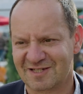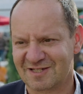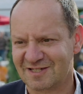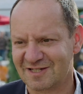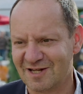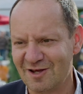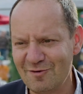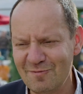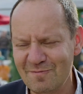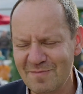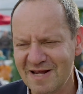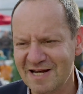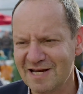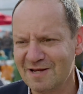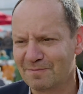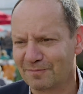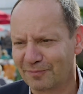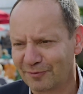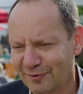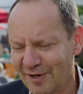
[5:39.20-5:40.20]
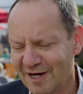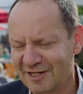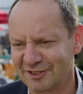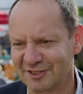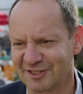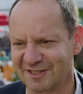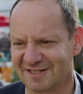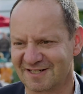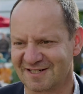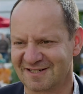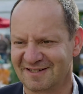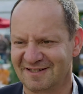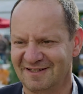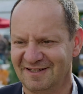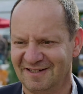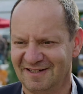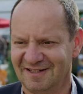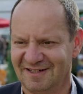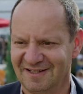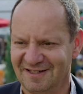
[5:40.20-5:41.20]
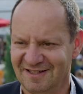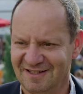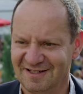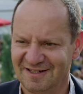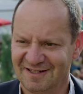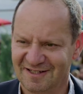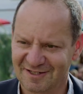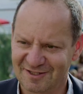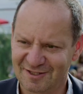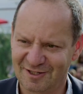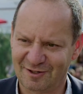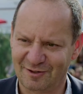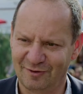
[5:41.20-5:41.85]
so many pressures to